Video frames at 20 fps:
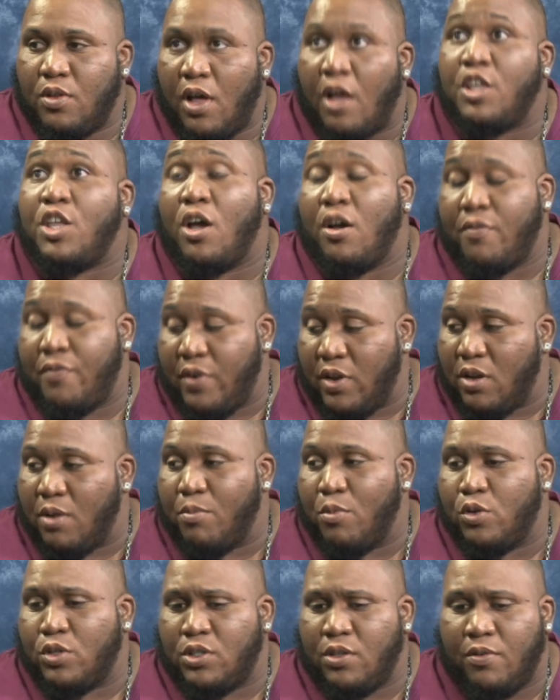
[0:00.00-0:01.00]
A young fellow.
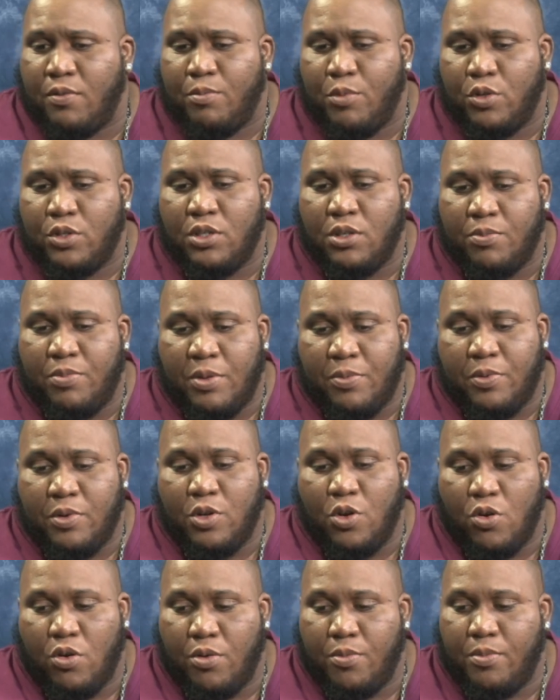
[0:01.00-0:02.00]
Most of the people
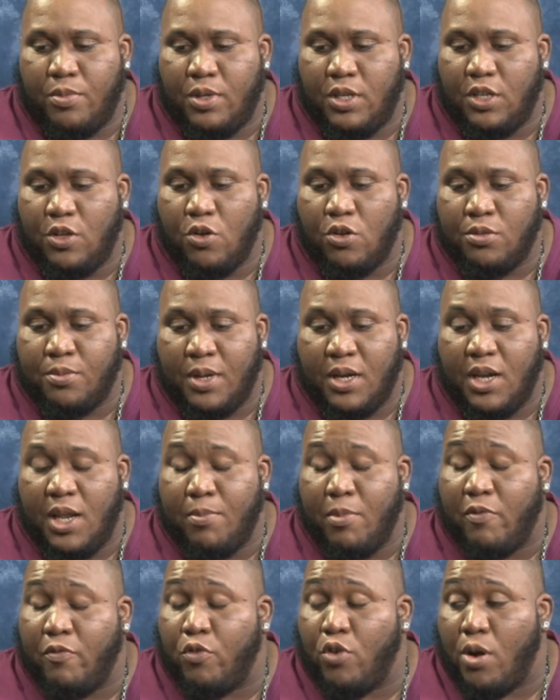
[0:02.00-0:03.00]
know him. He goes by the
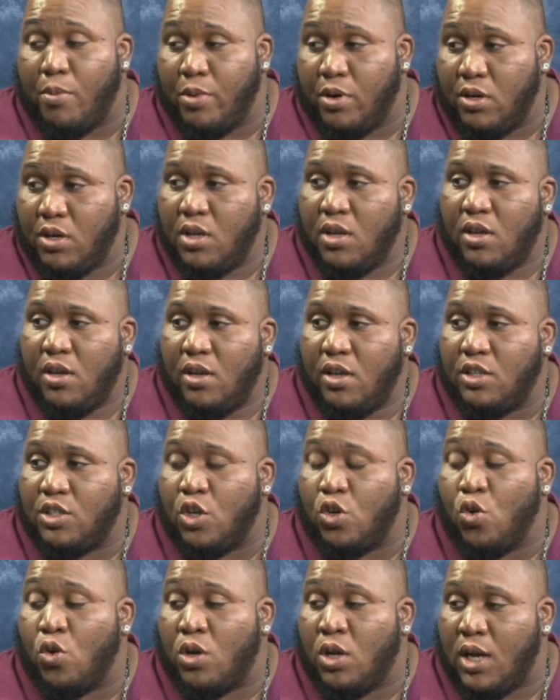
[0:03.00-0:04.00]
name of Rummer. He's a
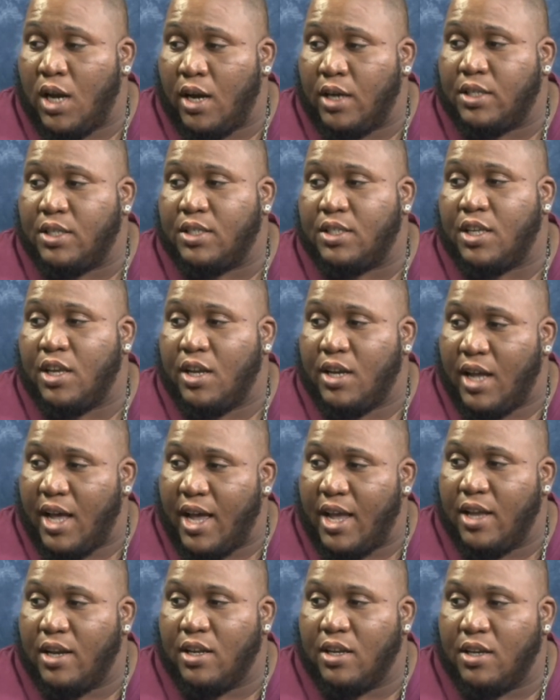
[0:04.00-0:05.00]
local artist here on the
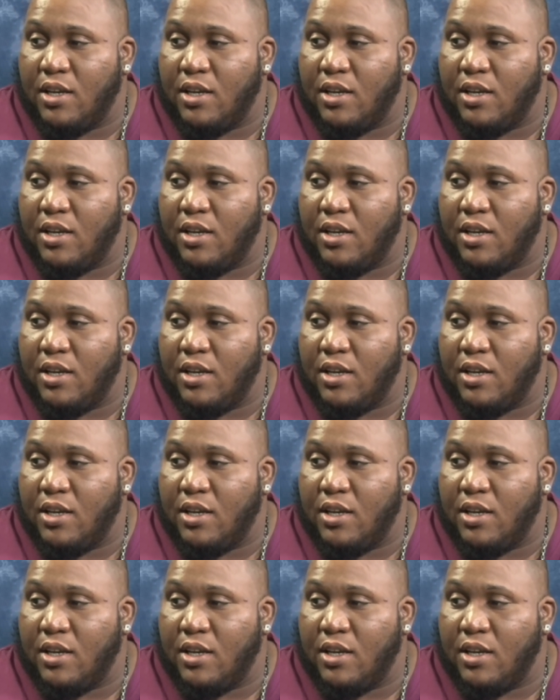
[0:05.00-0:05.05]
island.